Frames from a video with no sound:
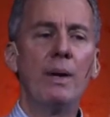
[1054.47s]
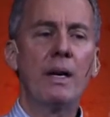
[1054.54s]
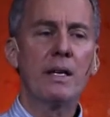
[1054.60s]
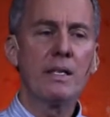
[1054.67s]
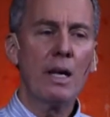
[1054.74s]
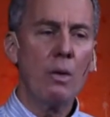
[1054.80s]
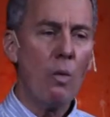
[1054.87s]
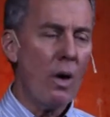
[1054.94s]

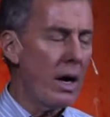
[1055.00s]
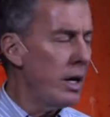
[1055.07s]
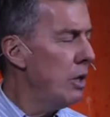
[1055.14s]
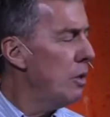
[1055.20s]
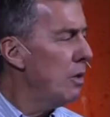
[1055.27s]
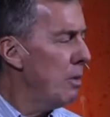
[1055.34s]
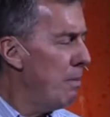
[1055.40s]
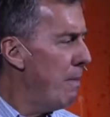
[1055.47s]
because I want
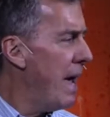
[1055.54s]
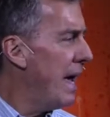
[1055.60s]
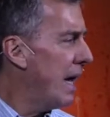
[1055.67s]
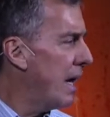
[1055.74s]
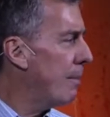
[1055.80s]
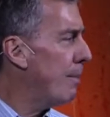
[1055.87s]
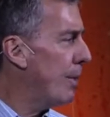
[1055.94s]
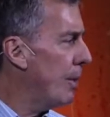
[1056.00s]
you to
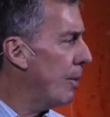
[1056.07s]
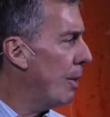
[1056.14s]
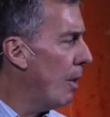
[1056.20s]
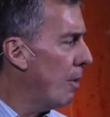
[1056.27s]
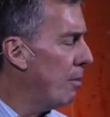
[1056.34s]
make up your